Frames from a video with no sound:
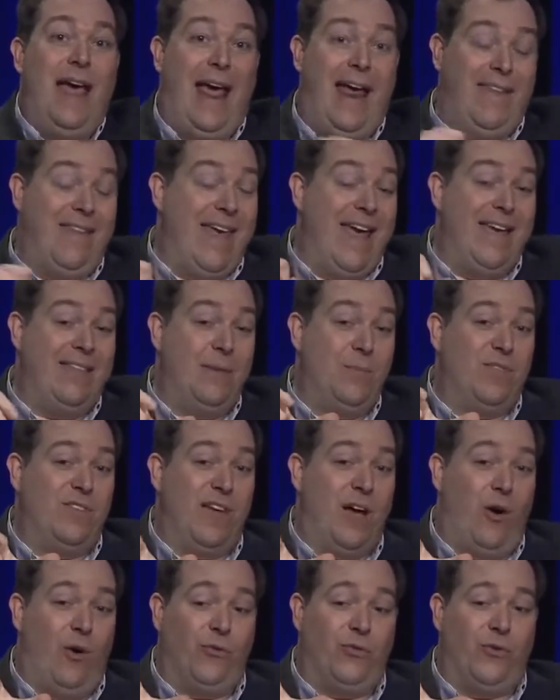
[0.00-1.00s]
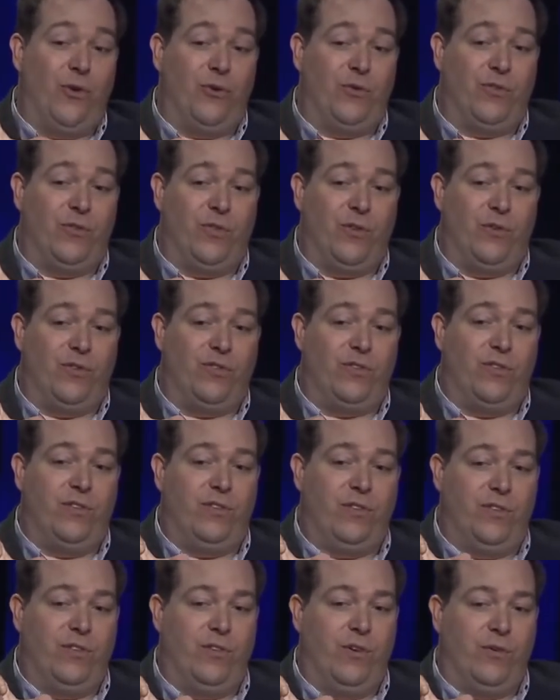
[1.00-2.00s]
And they themselves, there's, there's,
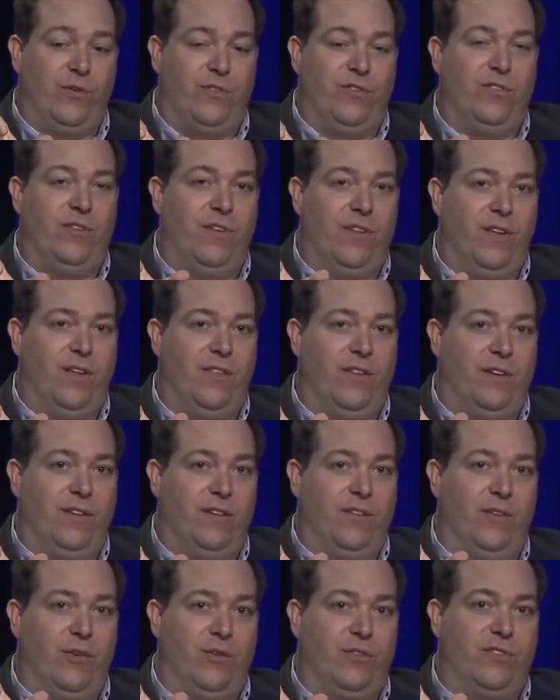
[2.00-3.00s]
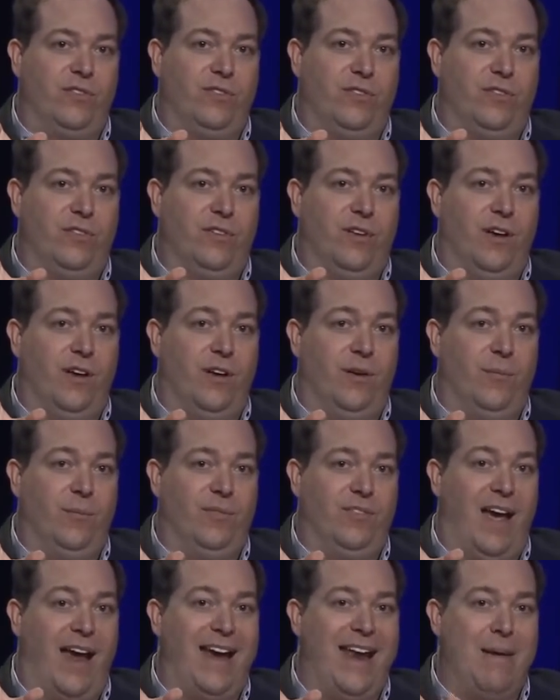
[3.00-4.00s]
there's, the, there's uh,
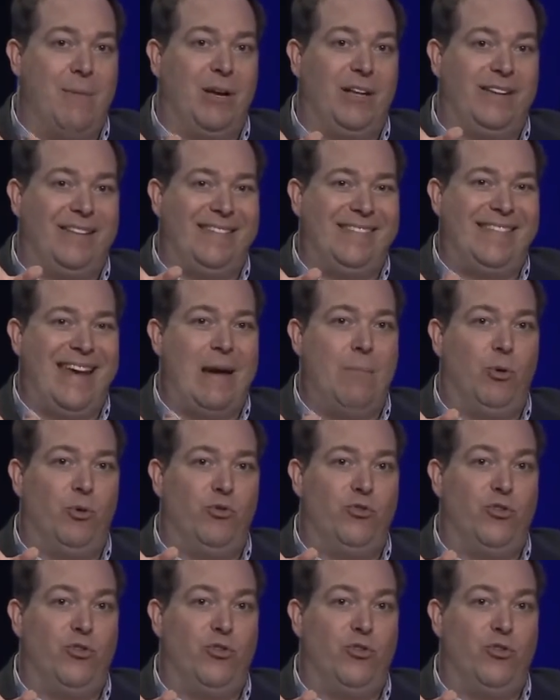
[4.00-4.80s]
dynamically stable